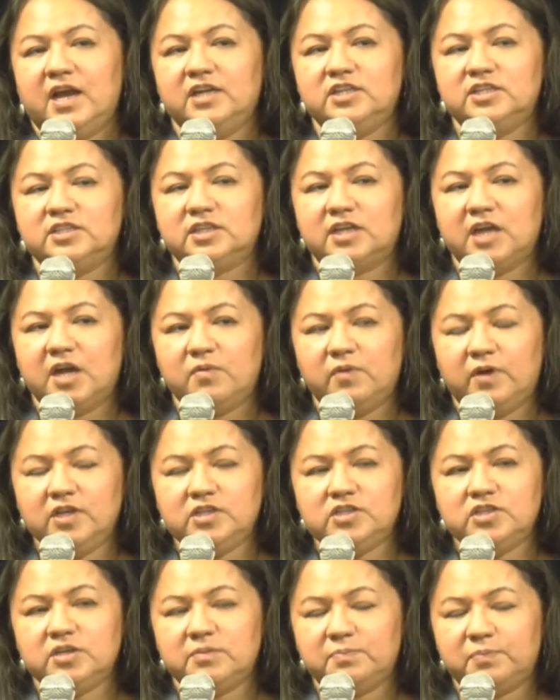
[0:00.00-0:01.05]
And she said, I
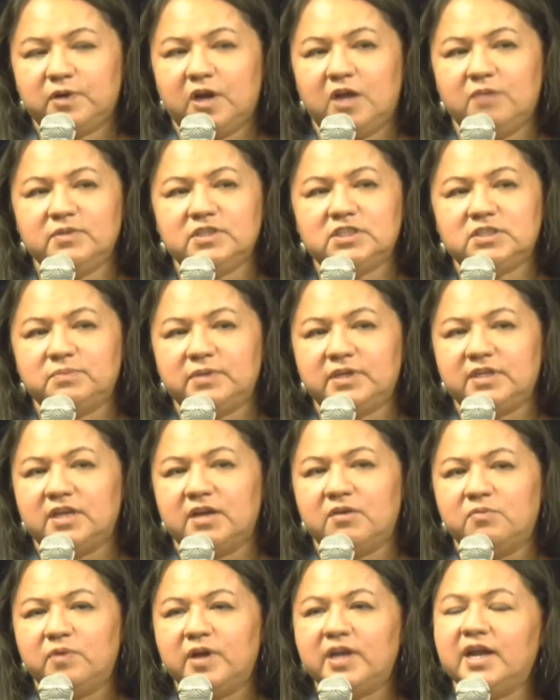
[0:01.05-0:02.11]
want you to promise me
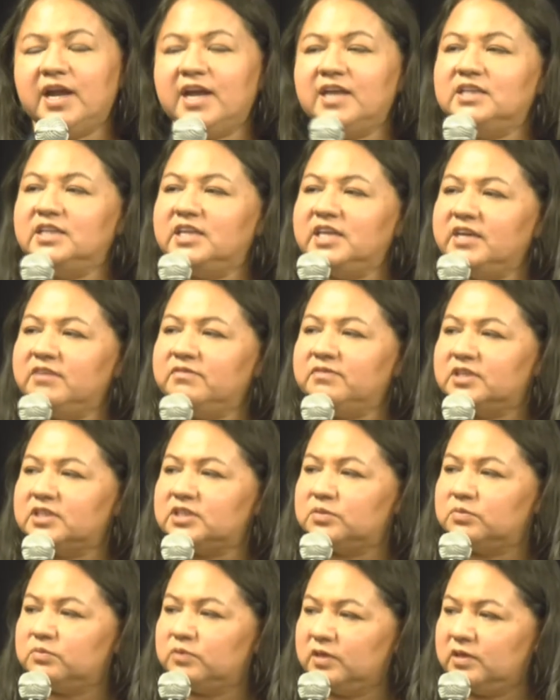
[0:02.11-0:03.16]
that when I leave
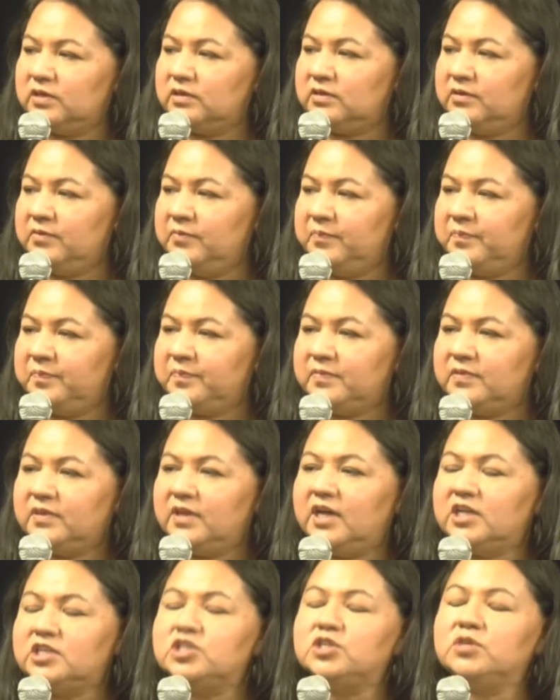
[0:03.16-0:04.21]
this world,
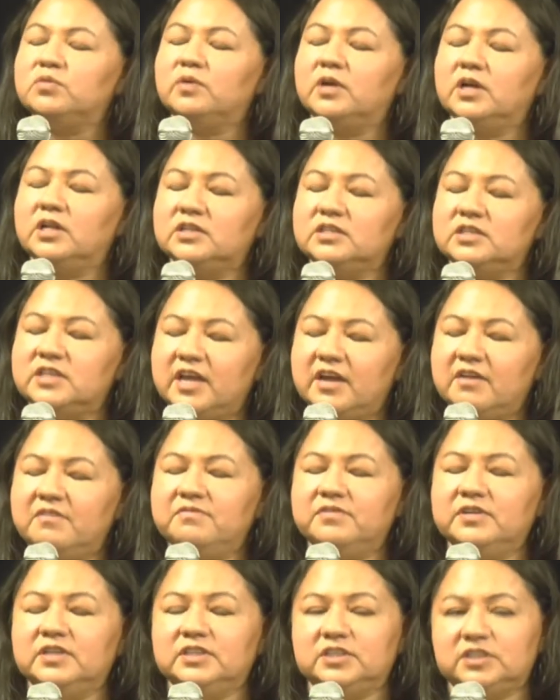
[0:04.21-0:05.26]
that you will
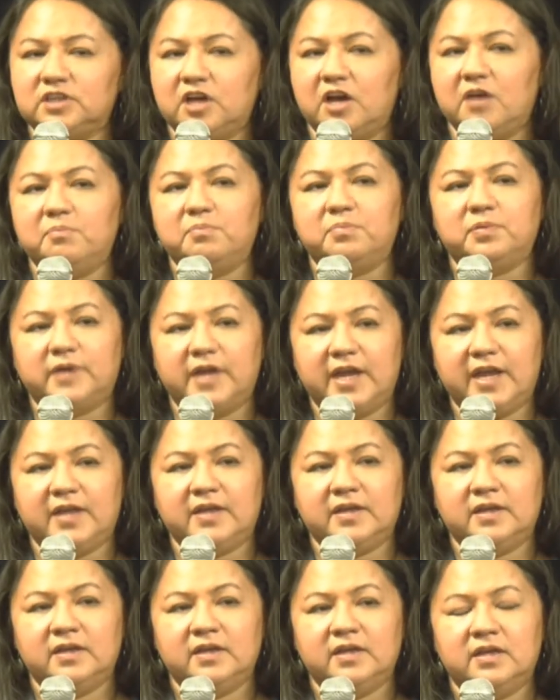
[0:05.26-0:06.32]
never stop
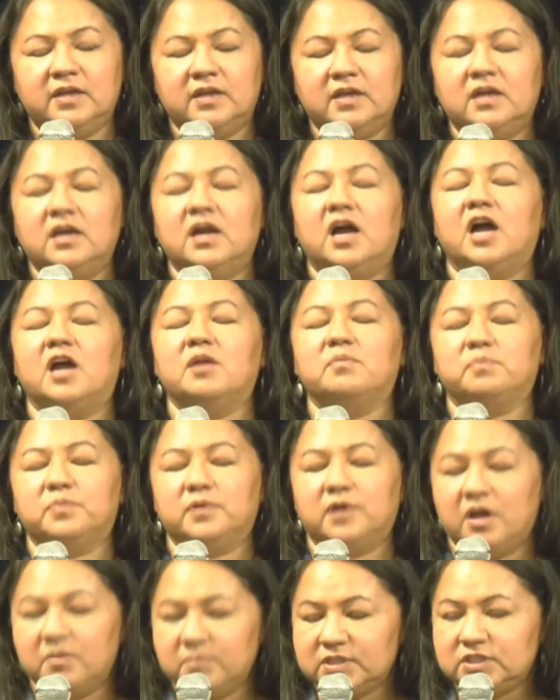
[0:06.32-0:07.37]
praying I
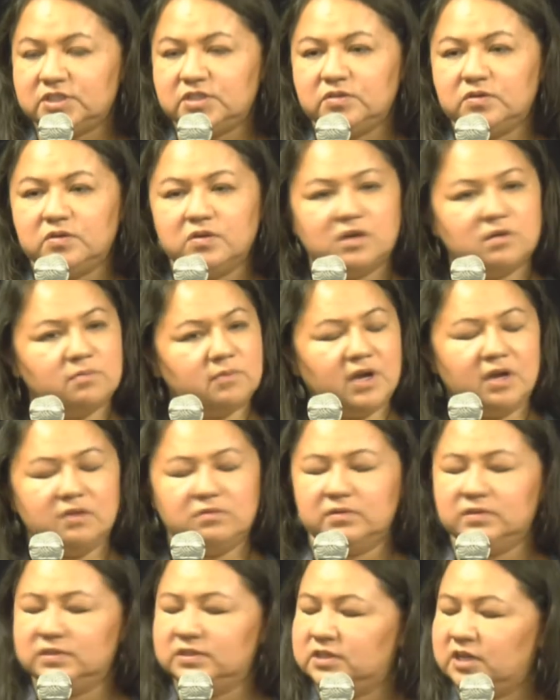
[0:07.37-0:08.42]
promise you, I
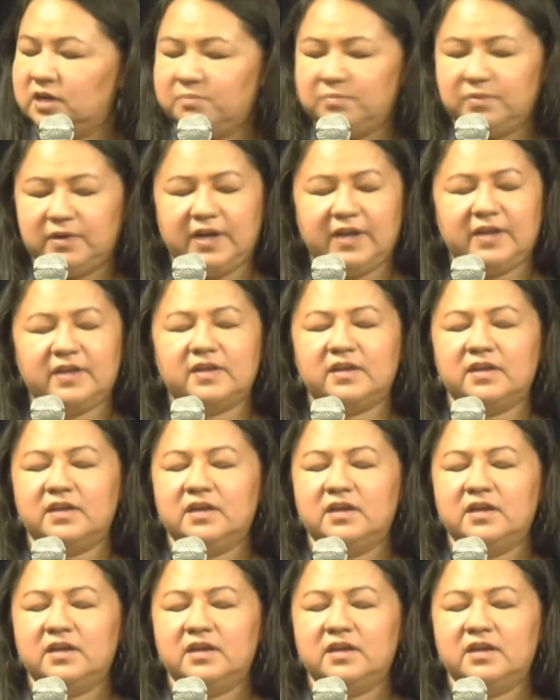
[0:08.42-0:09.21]
won't stop praying.